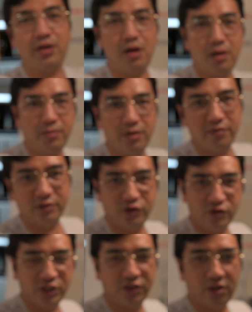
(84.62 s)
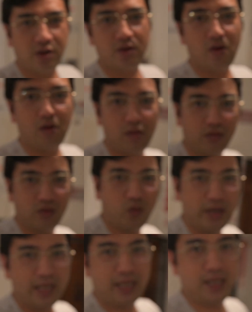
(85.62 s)
arm stretched out all the
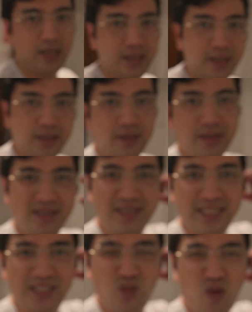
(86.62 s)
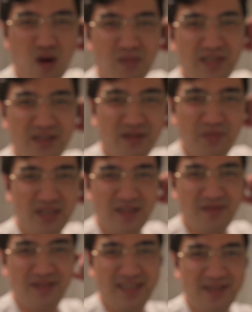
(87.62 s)
way. It's wobbling a
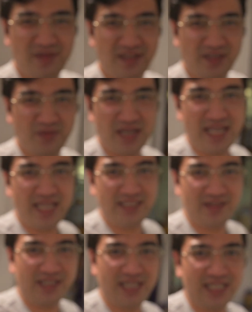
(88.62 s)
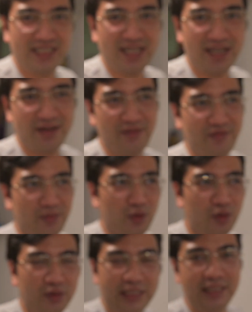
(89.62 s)
bit because my hands are getting tired from
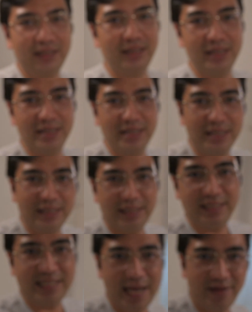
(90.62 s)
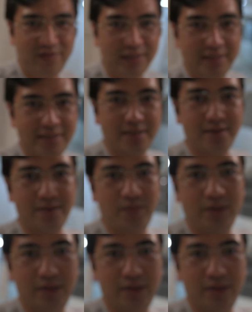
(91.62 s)
holding this heavy setup.